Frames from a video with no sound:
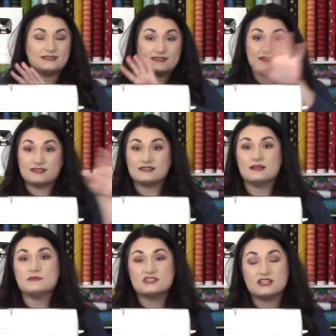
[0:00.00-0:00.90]
This is the
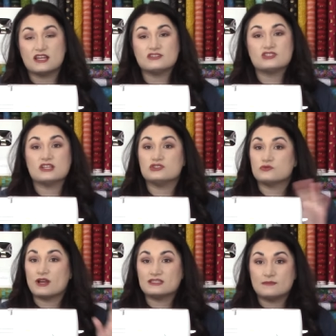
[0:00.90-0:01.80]
same stitch that
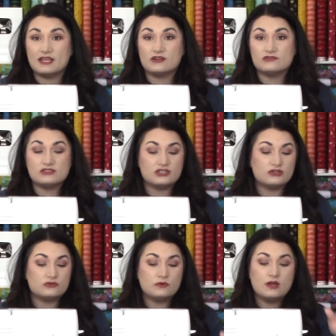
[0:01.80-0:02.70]
dressmakers
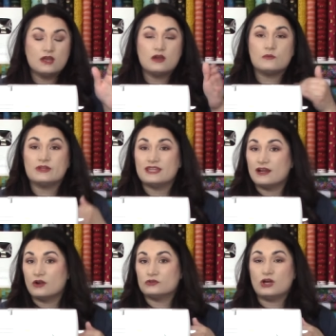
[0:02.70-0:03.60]
do when they
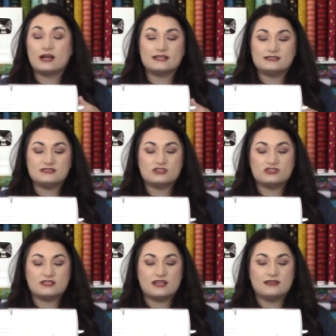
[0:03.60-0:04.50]
are locking
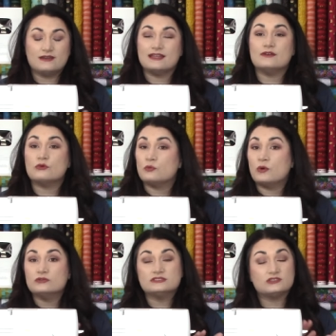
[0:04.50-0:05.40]
stitches in and it will
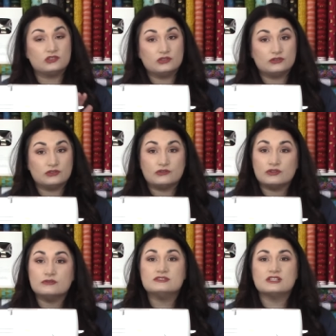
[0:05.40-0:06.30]
both secure your
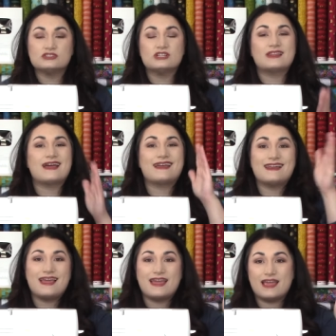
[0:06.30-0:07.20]
new stitching
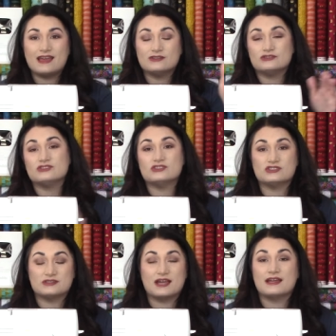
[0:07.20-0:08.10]
line and your
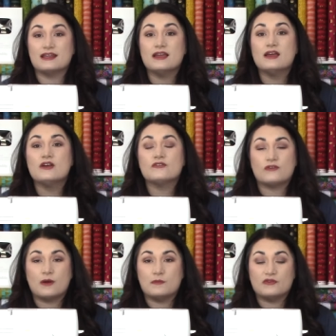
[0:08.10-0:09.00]
stitching line
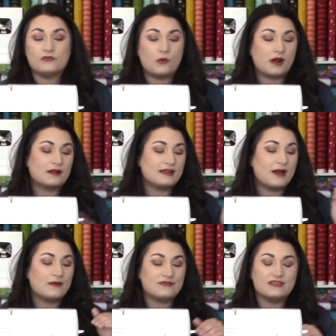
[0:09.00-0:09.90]
from before.
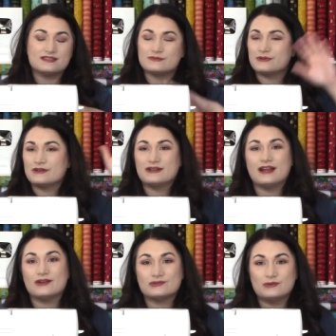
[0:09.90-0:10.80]
Now if this were an
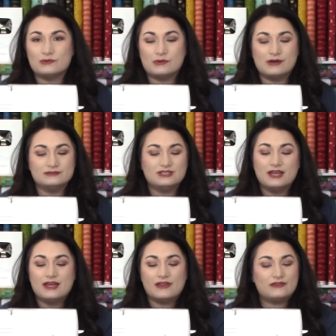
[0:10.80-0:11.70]
heirloom quilt,
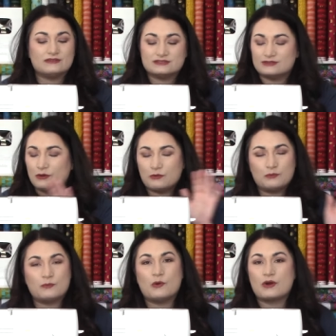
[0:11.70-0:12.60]
there was more